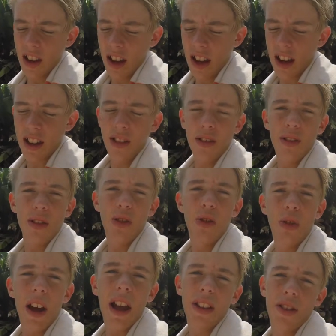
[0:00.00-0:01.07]
And the
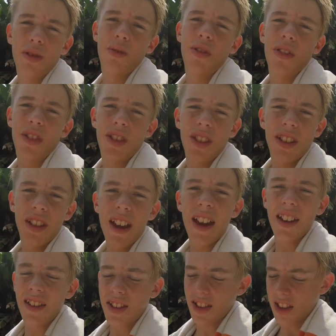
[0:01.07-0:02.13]
short answer is
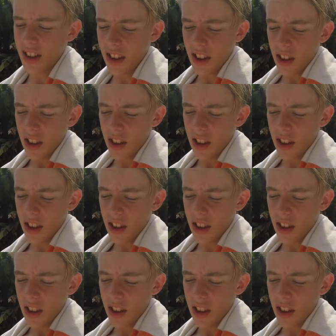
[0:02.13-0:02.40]
yes.